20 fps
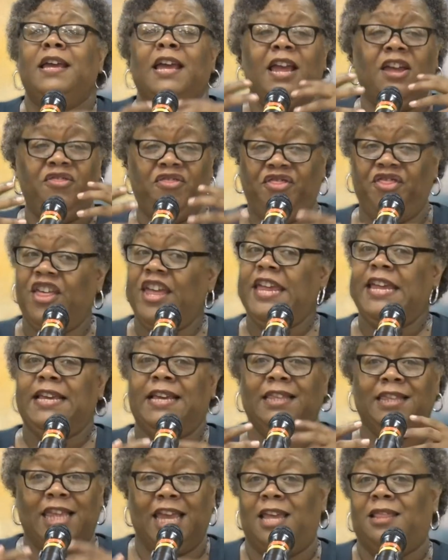and
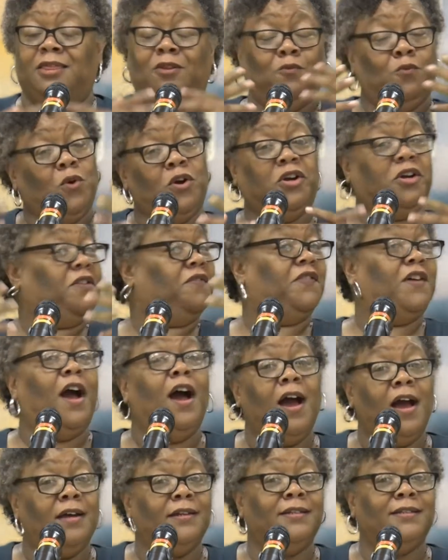think that the work of
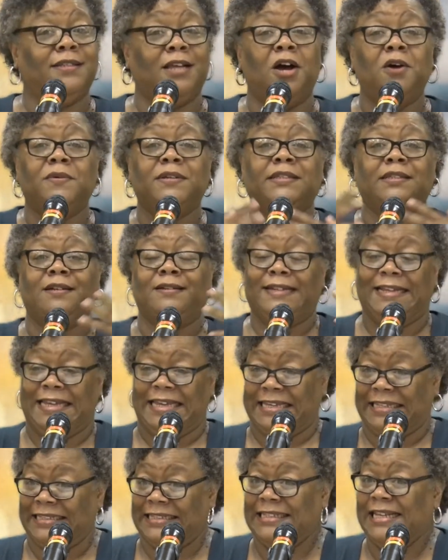God is always going to
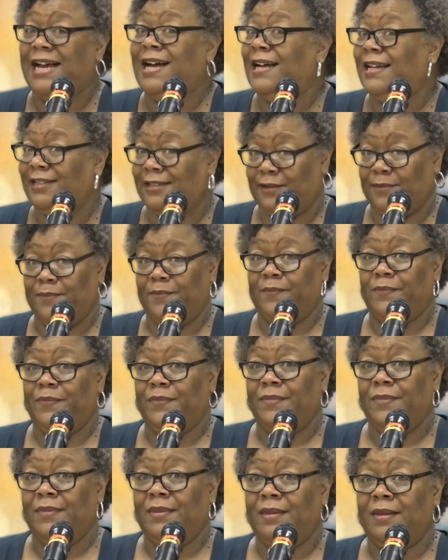get done.
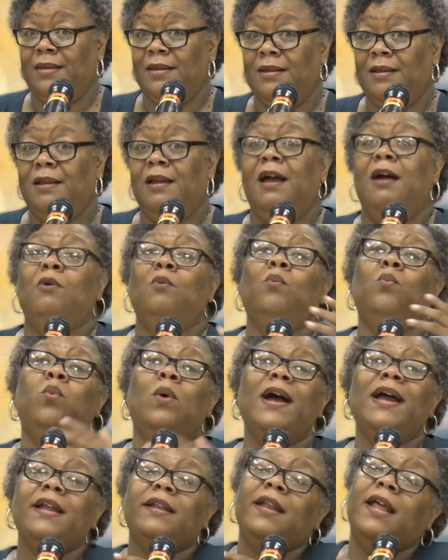
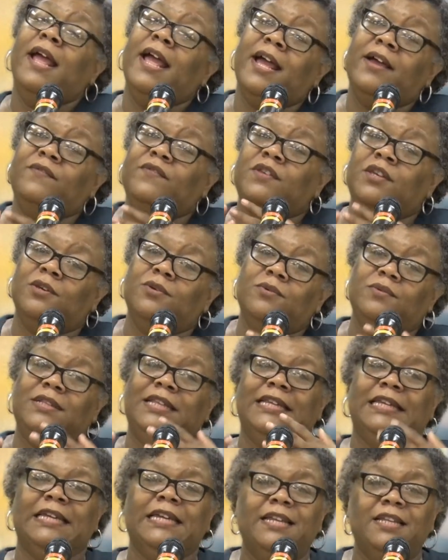What have you,
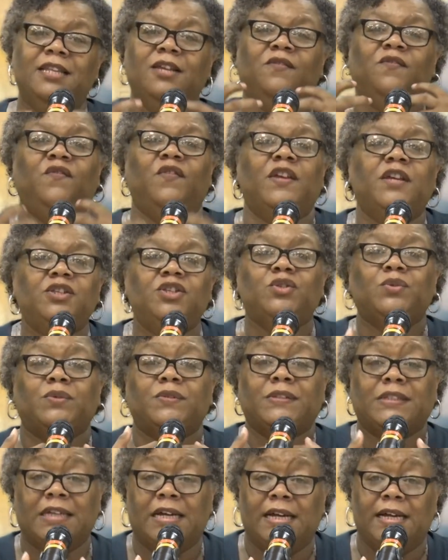the
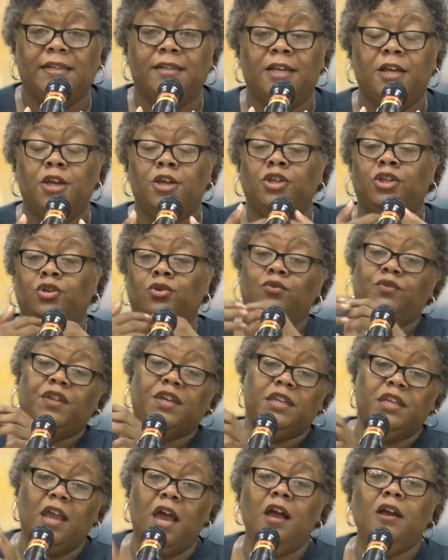individual, done? You,
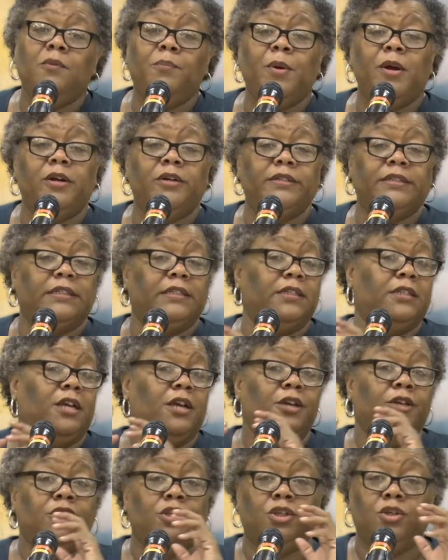the young
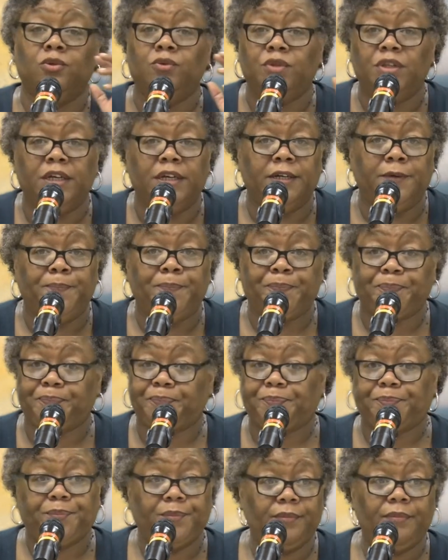person, you, the
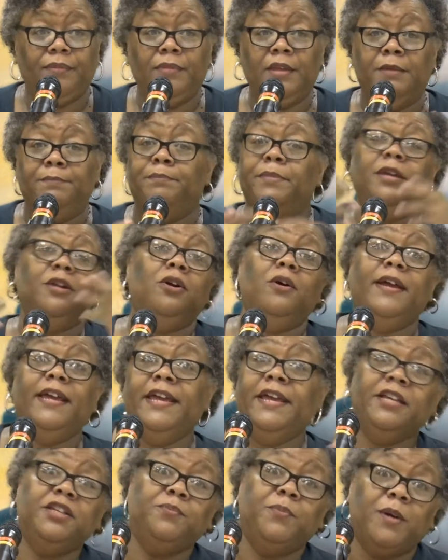
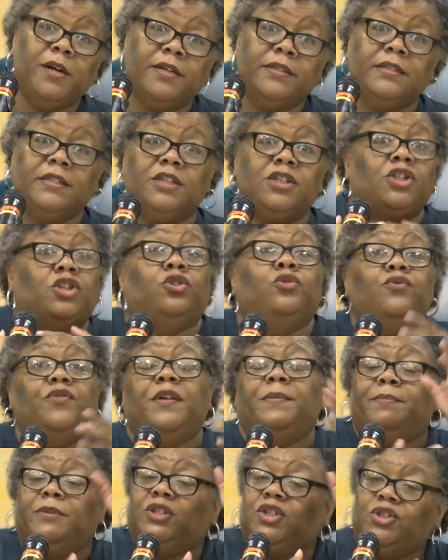middle-aged person, you,
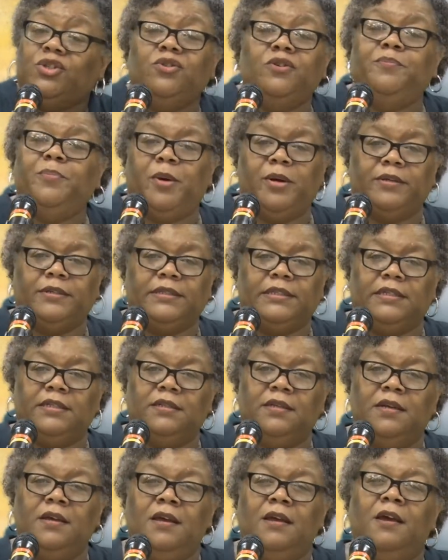the mature
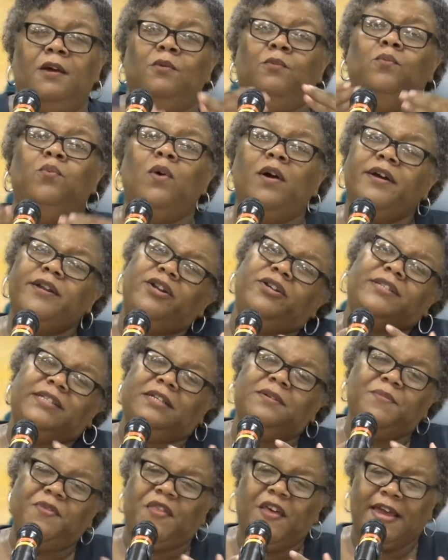person. What are
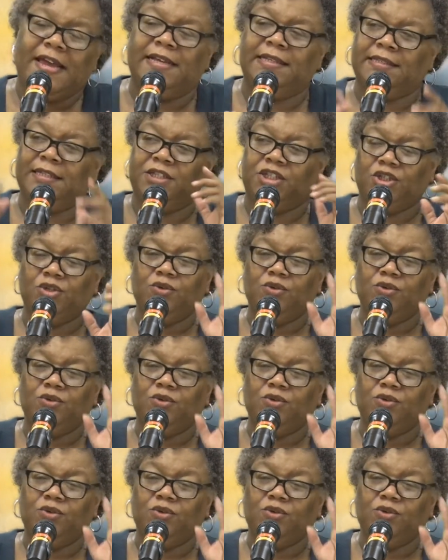some things that